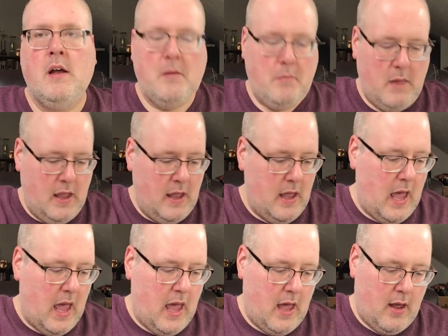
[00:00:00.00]
Me
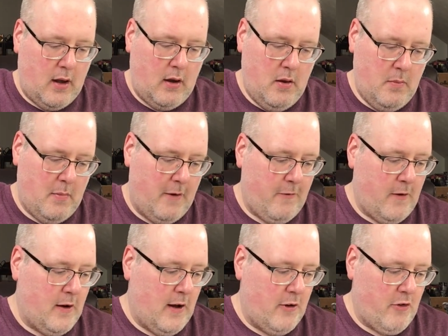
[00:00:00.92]
and my
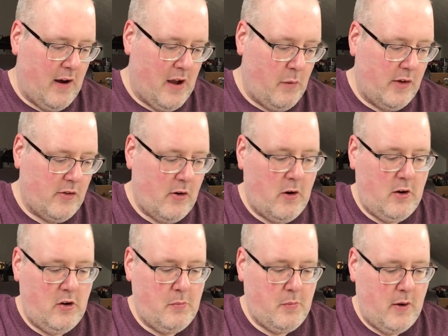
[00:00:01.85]
friend Andrea, we started a
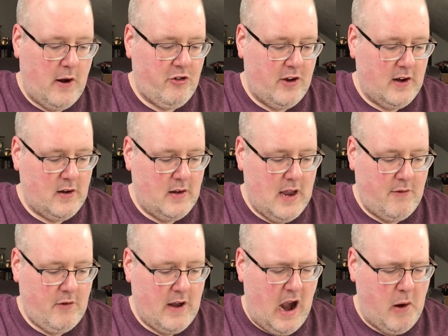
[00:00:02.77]
new project
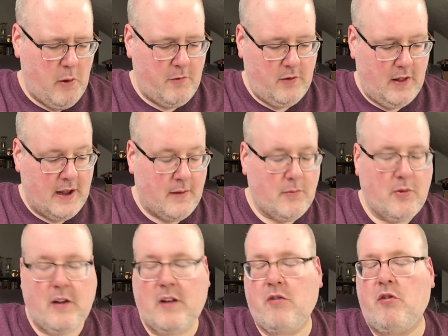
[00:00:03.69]
every hour for like
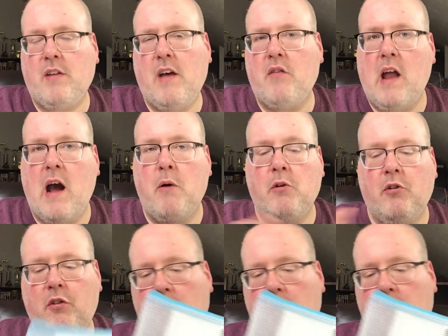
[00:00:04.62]
6 or 7 hours,